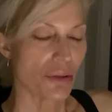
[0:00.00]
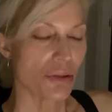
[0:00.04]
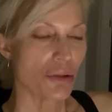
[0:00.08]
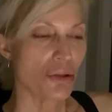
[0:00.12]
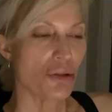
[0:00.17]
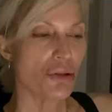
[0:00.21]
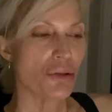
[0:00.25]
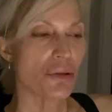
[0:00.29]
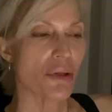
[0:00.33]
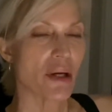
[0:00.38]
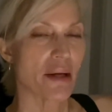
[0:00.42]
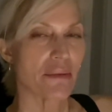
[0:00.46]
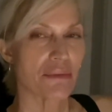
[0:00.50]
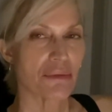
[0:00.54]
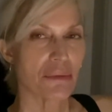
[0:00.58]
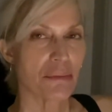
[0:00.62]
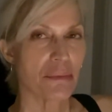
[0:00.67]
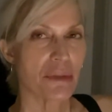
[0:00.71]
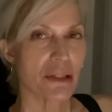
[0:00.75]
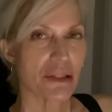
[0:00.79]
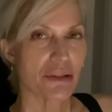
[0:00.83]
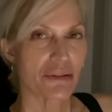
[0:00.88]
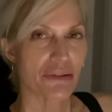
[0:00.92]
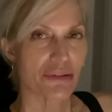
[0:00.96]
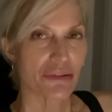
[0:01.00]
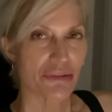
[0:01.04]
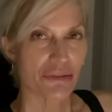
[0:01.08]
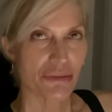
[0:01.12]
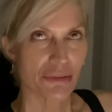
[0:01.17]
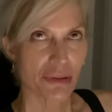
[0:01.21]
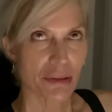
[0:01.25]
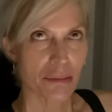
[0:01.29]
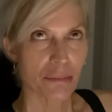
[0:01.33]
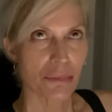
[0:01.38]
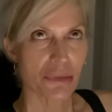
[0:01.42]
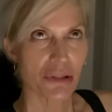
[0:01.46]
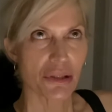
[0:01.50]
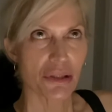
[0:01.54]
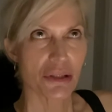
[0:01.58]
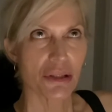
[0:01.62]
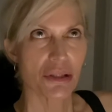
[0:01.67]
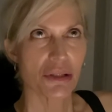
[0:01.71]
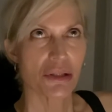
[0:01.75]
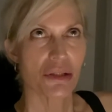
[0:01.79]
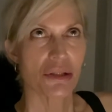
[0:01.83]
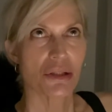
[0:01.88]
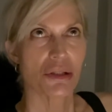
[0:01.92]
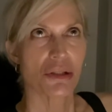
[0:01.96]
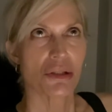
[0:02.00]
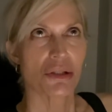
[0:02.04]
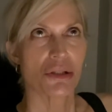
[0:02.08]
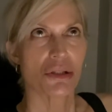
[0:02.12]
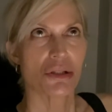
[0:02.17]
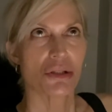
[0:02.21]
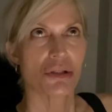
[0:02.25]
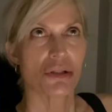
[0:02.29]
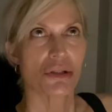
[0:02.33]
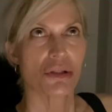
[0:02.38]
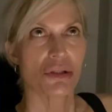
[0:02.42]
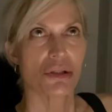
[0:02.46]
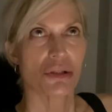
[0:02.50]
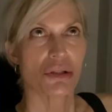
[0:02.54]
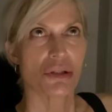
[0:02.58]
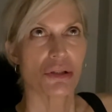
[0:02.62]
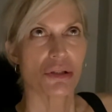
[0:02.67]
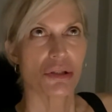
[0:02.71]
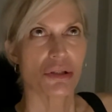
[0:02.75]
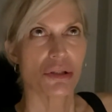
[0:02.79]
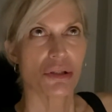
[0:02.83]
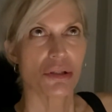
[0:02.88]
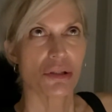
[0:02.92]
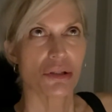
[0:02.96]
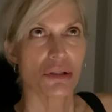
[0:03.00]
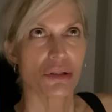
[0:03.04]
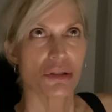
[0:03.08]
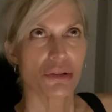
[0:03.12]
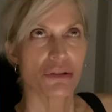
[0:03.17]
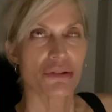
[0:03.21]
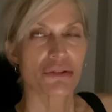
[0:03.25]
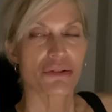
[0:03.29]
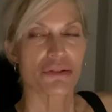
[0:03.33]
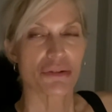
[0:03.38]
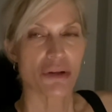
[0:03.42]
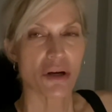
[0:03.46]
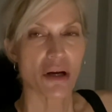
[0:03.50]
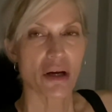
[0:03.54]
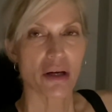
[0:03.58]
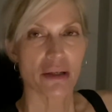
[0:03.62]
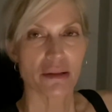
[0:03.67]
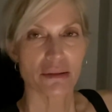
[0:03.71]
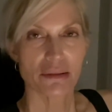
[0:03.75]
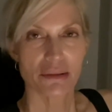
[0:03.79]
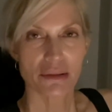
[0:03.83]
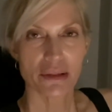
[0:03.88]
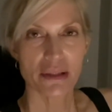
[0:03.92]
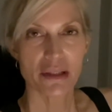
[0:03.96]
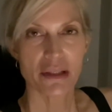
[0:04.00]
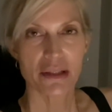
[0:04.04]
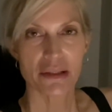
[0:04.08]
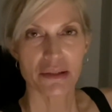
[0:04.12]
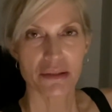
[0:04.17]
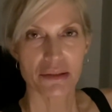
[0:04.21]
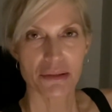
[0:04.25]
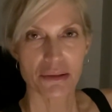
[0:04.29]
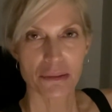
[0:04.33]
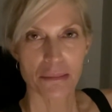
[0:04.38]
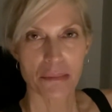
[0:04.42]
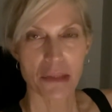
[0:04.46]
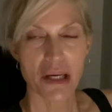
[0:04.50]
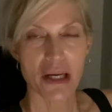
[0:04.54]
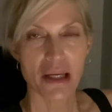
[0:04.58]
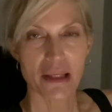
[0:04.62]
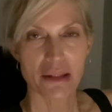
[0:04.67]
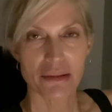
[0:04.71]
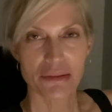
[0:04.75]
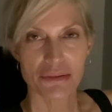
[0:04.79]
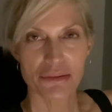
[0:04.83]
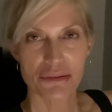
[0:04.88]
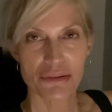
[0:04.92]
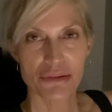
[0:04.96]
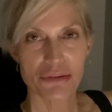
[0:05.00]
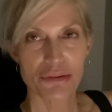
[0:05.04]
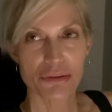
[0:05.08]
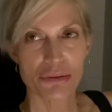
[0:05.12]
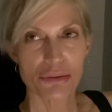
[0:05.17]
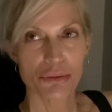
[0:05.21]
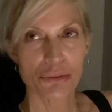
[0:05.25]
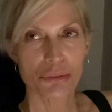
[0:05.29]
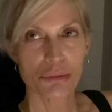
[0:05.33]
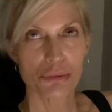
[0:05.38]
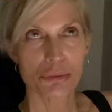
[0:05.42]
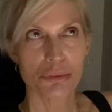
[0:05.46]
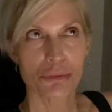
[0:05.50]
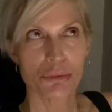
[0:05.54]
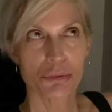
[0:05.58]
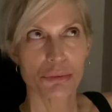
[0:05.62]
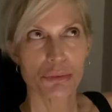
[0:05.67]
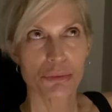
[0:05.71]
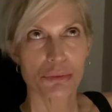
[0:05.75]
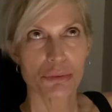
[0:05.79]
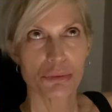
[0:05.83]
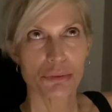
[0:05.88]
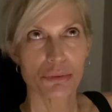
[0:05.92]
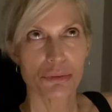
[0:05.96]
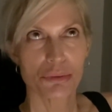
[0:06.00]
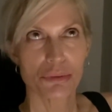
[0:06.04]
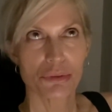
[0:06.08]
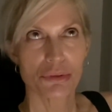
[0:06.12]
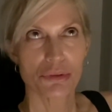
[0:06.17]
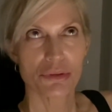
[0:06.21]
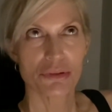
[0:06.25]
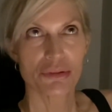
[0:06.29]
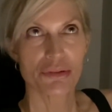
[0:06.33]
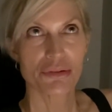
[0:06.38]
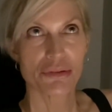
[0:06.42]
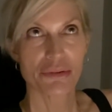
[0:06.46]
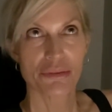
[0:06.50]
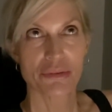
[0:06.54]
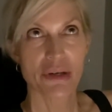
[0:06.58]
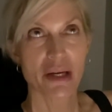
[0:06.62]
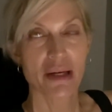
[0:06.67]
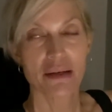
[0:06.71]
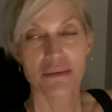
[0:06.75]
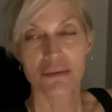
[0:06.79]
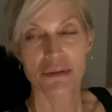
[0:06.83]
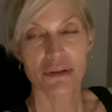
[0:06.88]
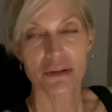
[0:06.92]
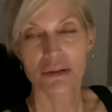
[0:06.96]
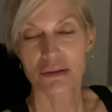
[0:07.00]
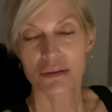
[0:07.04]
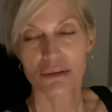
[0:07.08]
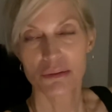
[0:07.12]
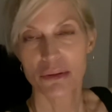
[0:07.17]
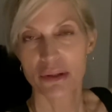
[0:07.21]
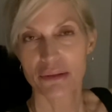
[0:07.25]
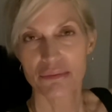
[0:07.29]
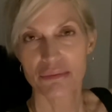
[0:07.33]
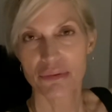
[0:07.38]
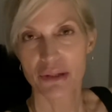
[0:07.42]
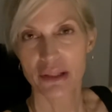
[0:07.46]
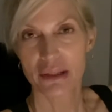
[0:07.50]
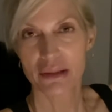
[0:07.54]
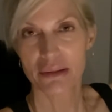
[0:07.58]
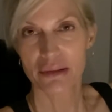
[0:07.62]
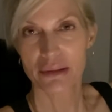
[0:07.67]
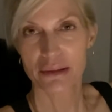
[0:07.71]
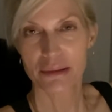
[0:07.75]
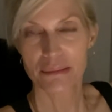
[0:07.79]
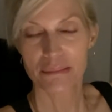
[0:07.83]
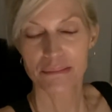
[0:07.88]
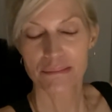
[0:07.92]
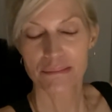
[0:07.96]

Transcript: you have to be extremely strong in your mind to survive it quite frankly